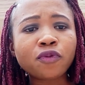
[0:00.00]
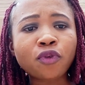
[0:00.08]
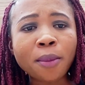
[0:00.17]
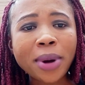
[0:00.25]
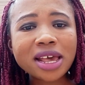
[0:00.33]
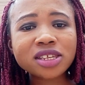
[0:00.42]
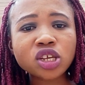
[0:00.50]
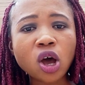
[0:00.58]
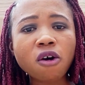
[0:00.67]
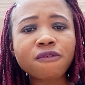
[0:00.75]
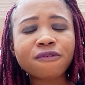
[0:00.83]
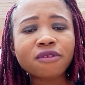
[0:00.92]
for
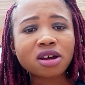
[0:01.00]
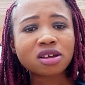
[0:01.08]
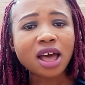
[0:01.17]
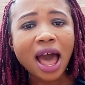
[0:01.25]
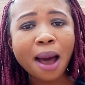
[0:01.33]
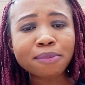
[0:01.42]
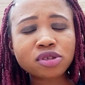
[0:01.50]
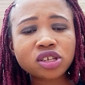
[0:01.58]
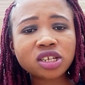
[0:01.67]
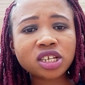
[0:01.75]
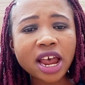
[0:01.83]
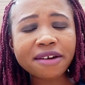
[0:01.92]
myself, I'm
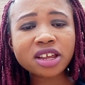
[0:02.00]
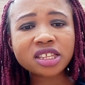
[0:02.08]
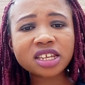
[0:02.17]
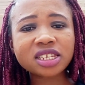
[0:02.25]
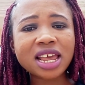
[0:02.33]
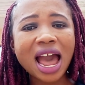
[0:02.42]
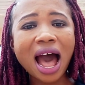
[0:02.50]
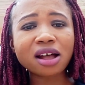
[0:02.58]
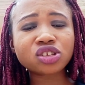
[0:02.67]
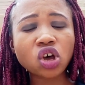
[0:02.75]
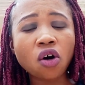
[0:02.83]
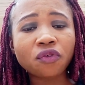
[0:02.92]
sharing this thing
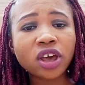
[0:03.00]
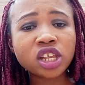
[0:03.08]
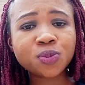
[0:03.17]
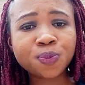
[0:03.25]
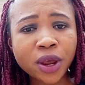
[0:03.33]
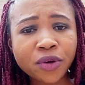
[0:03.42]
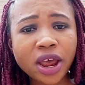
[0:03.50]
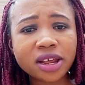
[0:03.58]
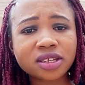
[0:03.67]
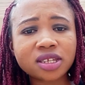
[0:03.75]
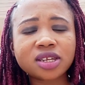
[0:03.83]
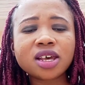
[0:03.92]
out of
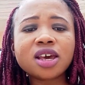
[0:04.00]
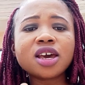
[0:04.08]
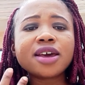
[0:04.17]
experience.